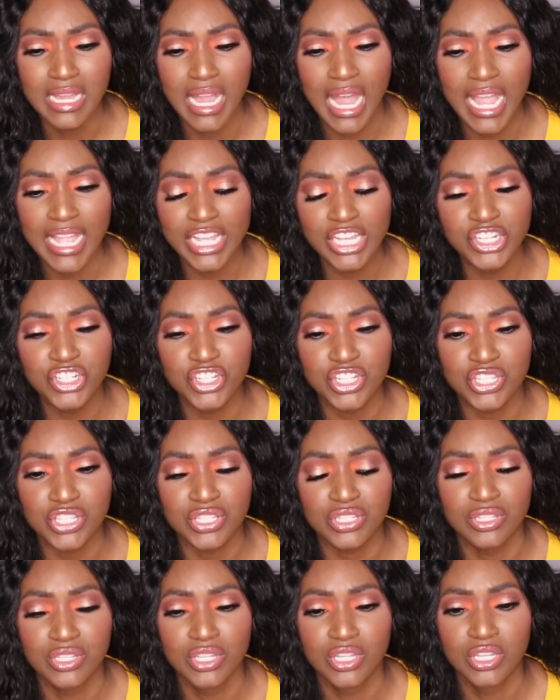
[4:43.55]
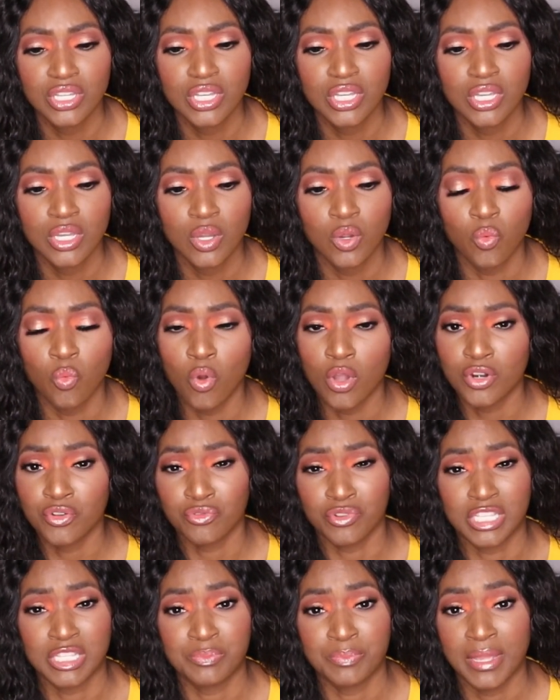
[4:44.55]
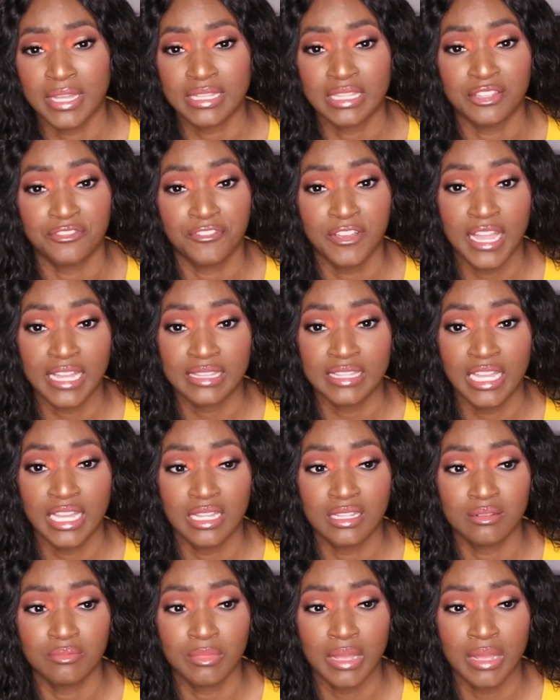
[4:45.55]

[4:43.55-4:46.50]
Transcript: I can just, one, respect the fact that